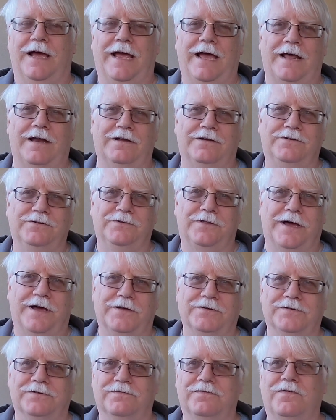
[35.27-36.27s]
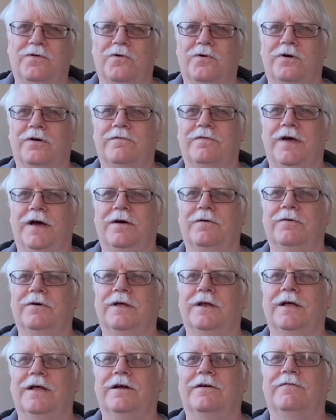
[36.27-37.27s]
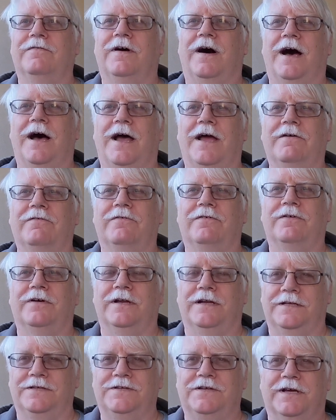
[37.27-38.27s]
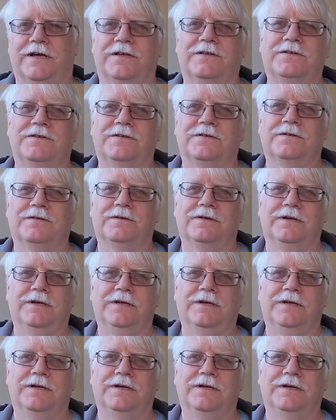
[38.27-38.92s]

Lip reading: had a 2004 of that one and a 5 and a 6,